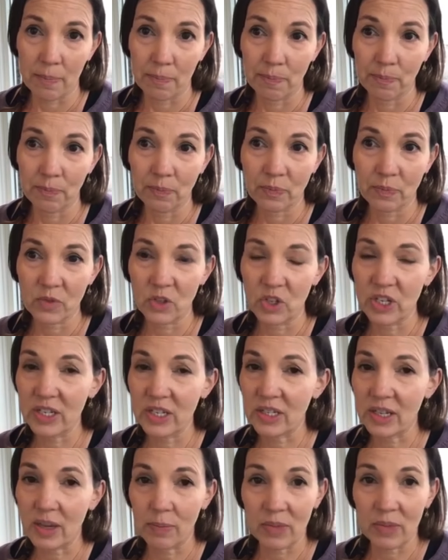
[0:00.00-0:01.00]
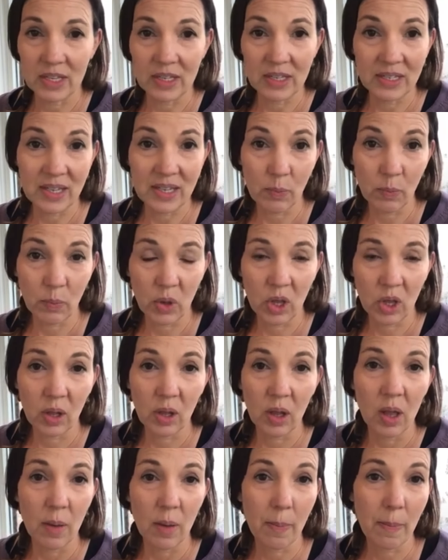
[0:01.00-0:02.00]
just something simple,
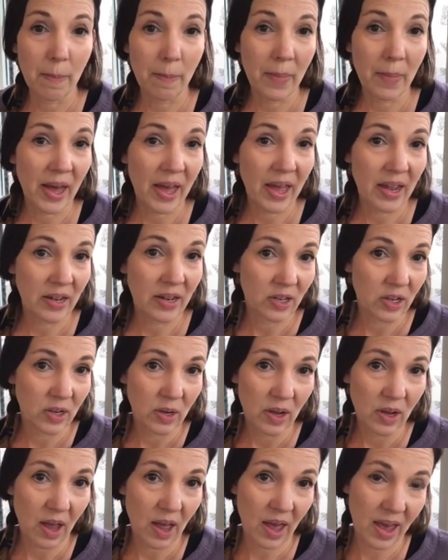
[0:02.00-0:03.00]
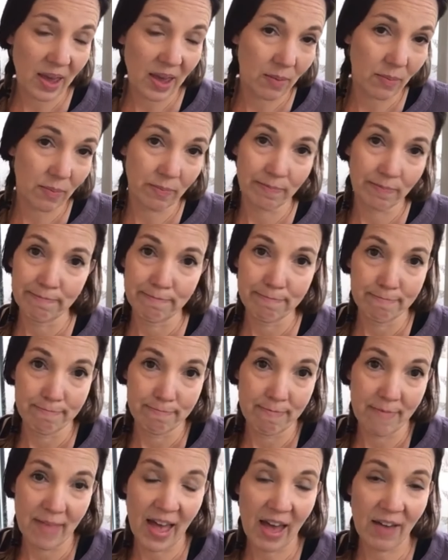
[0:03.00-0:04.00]
but I am
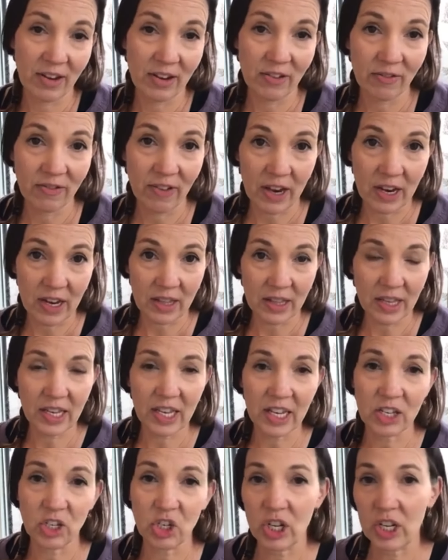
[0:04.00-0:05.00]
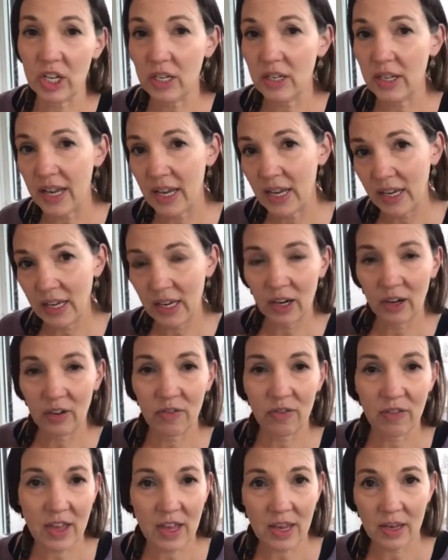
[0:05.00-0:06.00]
having fun in the kitchen and taking care of
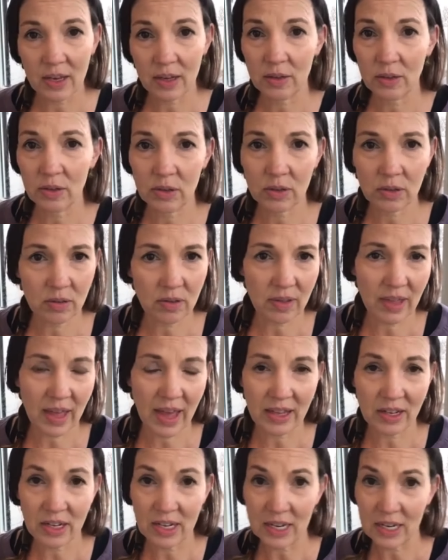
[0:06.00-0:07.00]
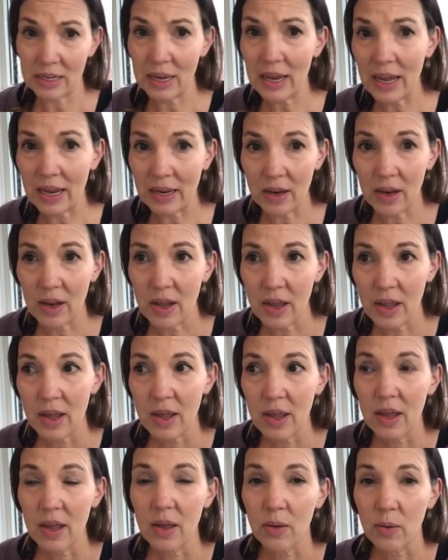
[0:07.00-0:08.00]
things that need done
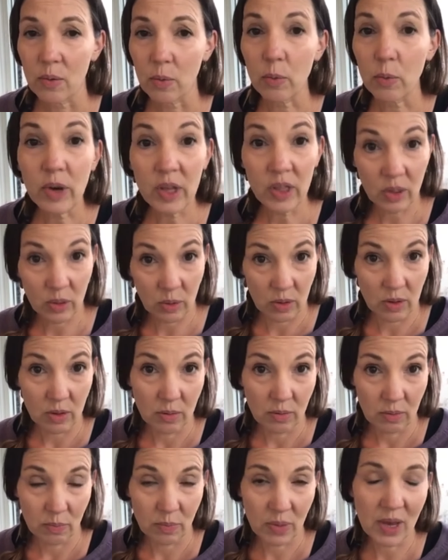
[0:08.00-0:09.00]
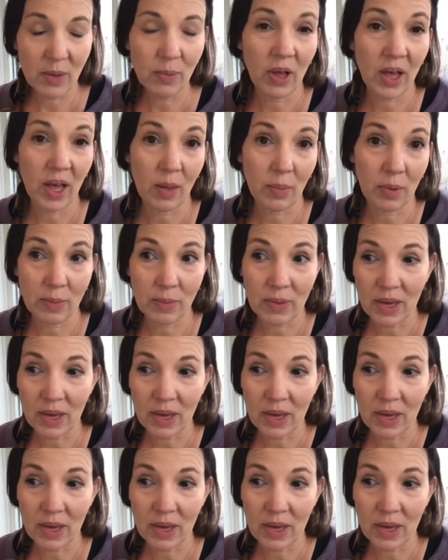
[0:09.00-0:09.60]
with people helping me.